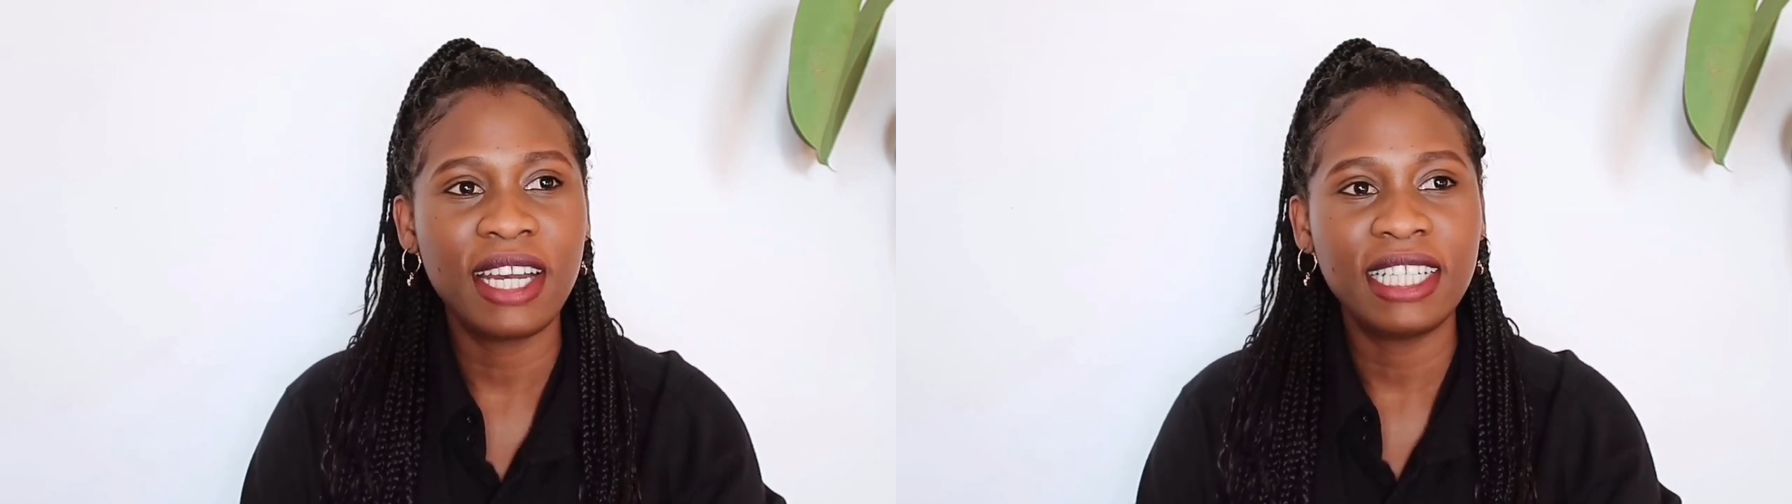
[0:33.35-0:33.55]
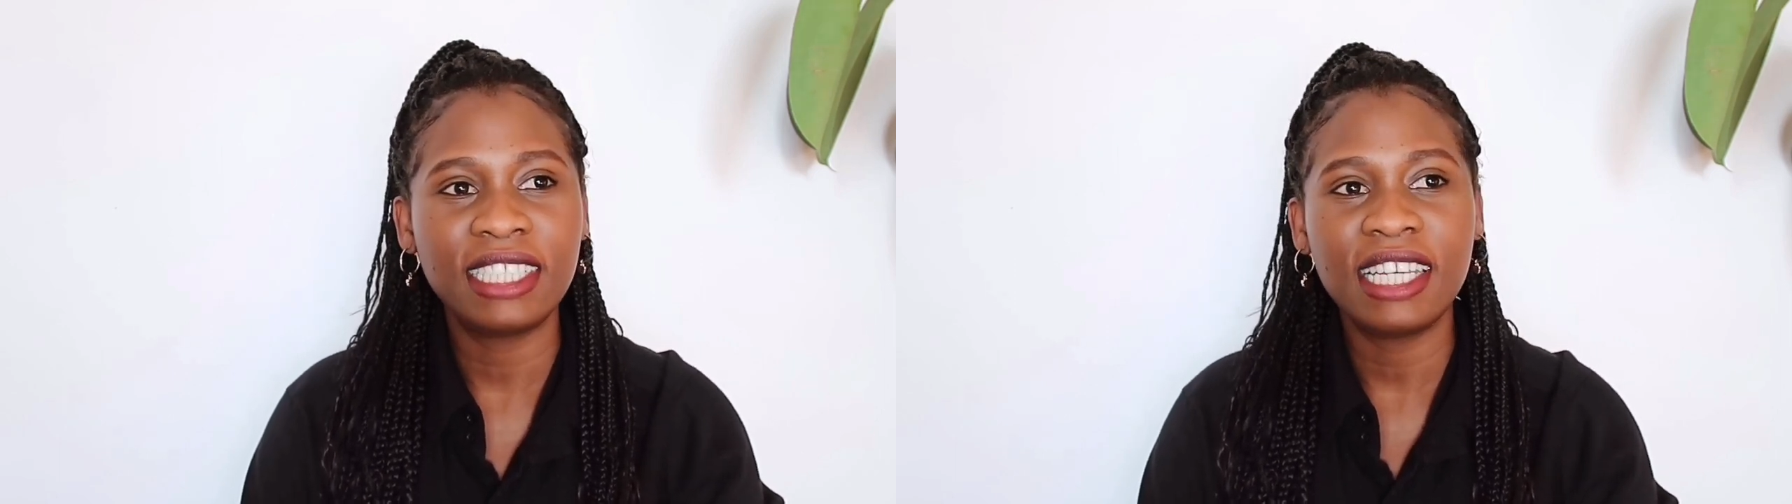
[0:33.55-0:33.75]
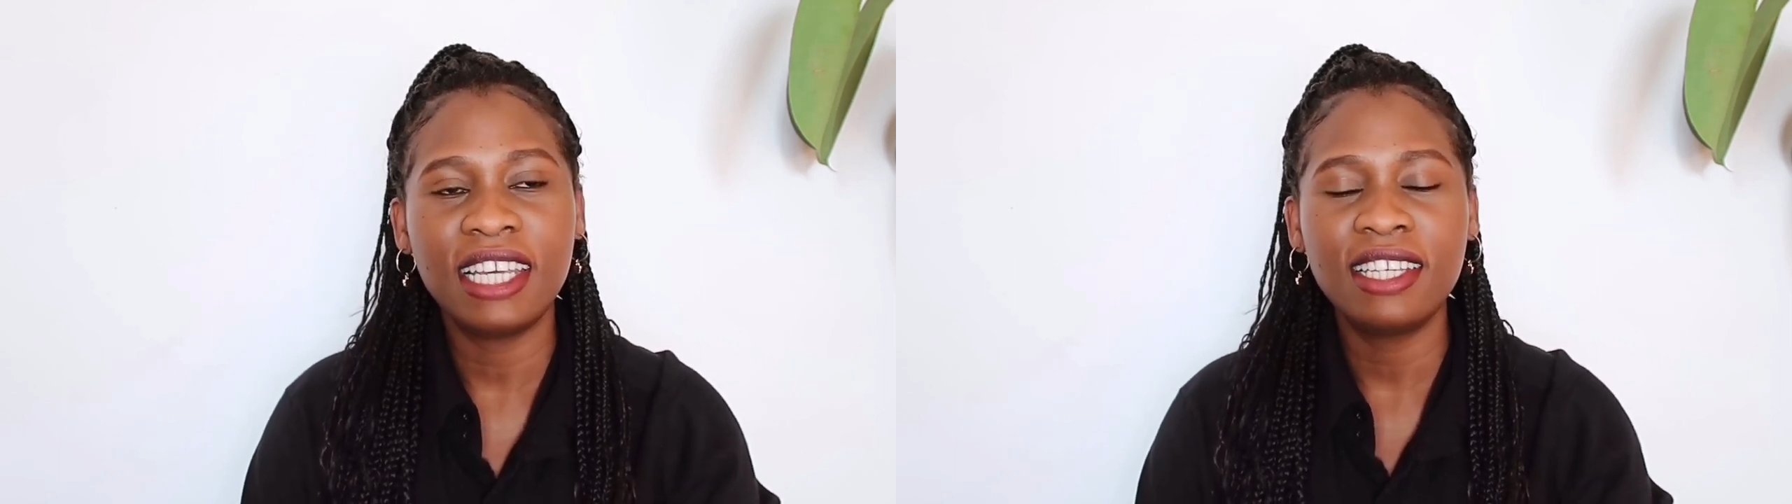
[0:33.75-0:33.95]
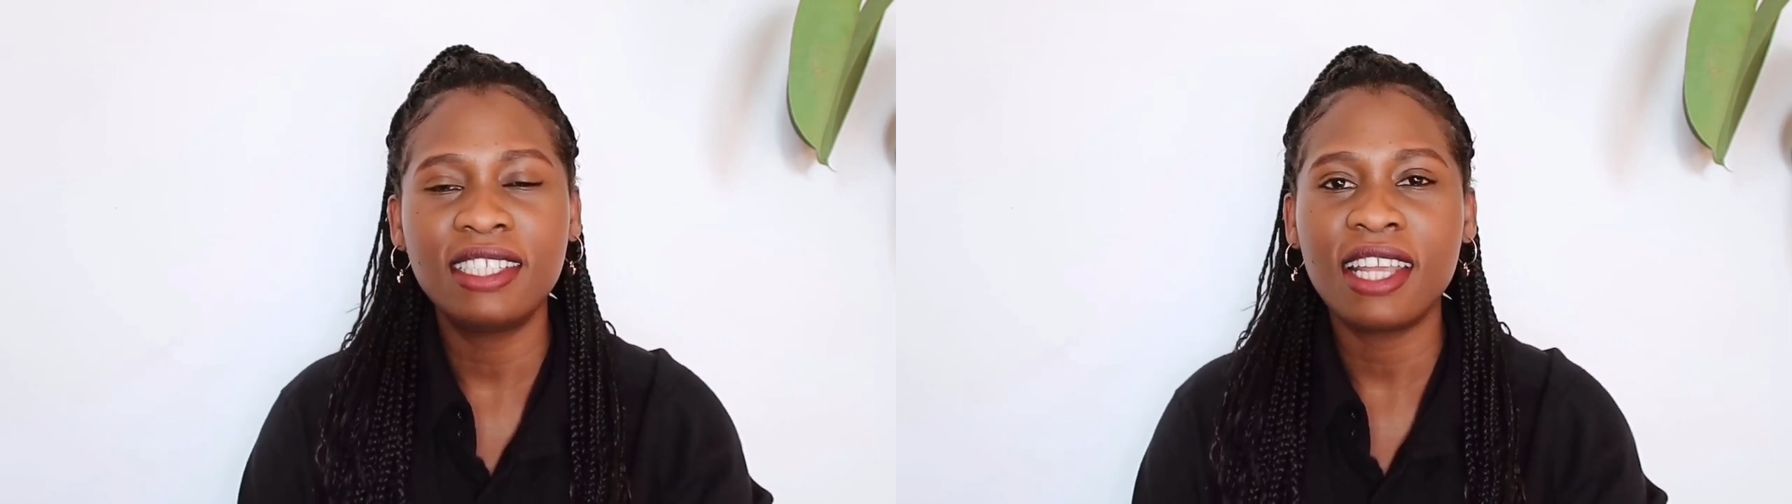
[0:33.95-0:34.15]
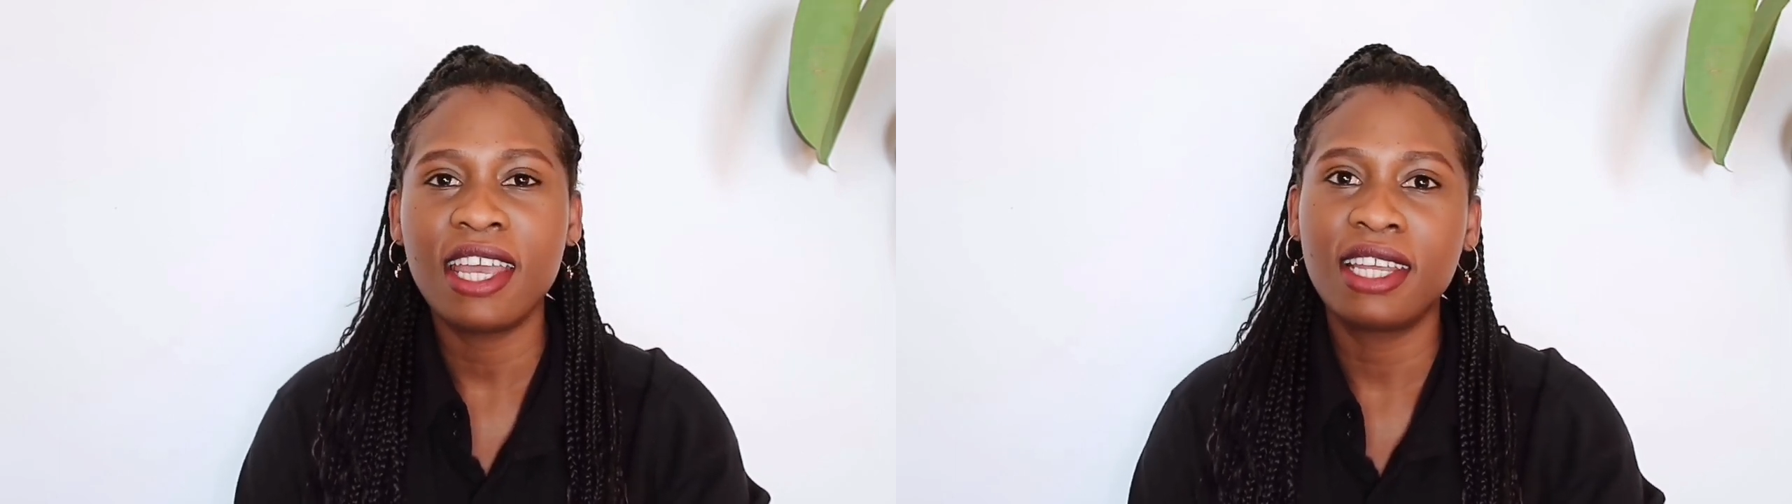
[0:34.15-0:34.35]
it is
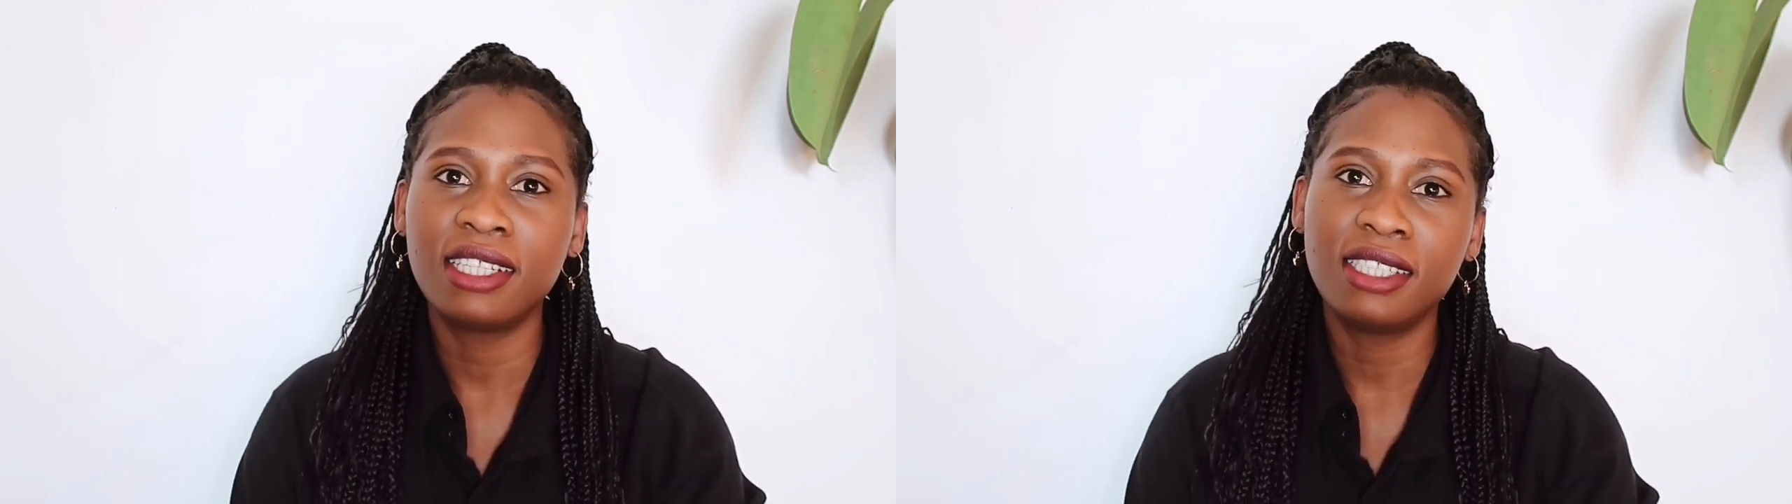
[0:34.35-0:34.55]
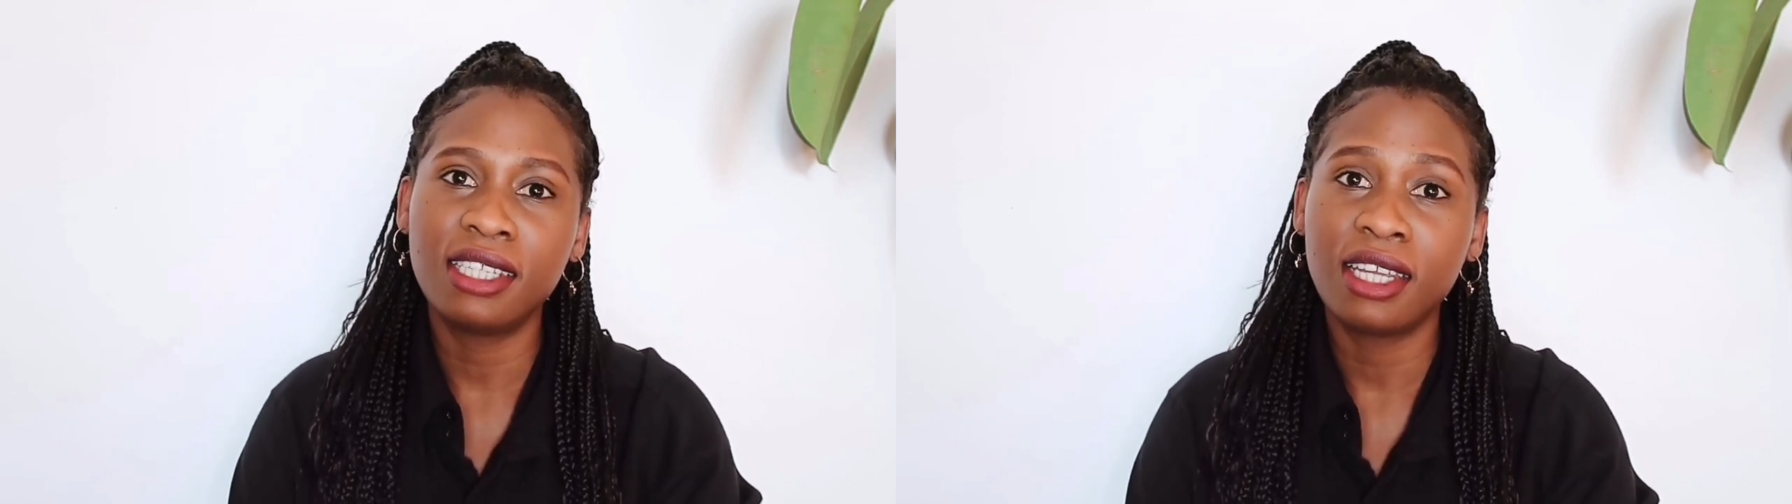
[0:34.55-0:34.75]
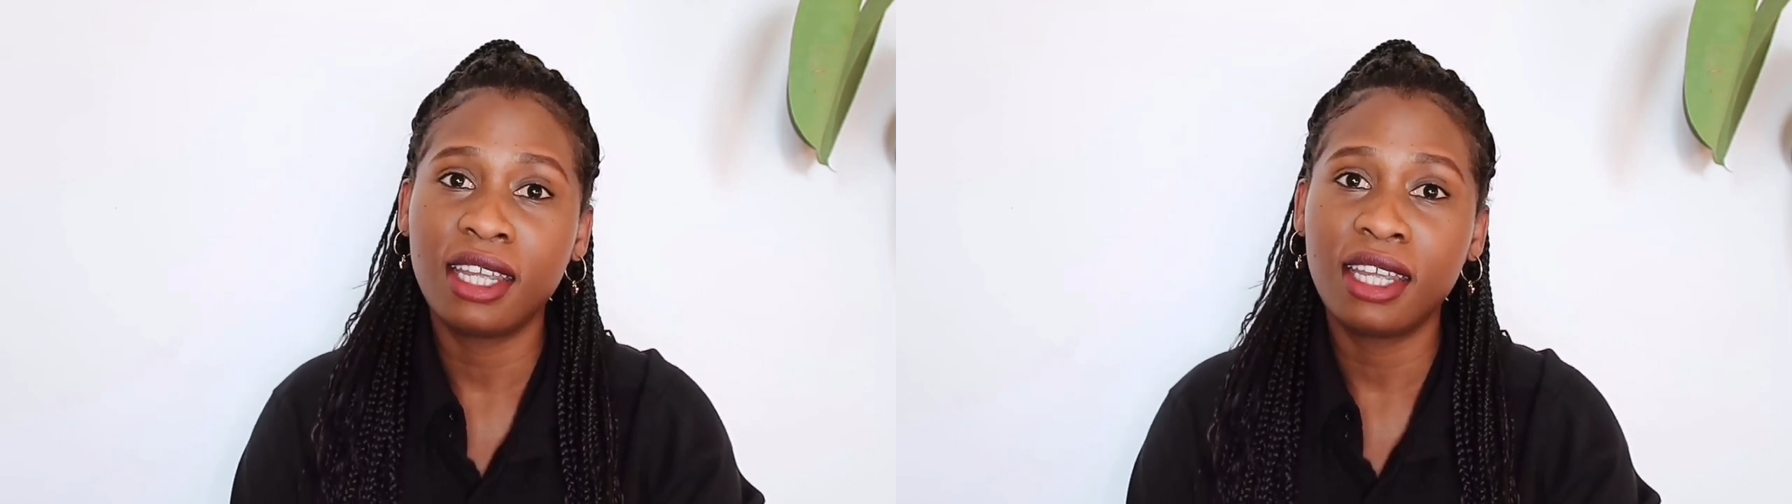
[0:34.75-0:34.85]
and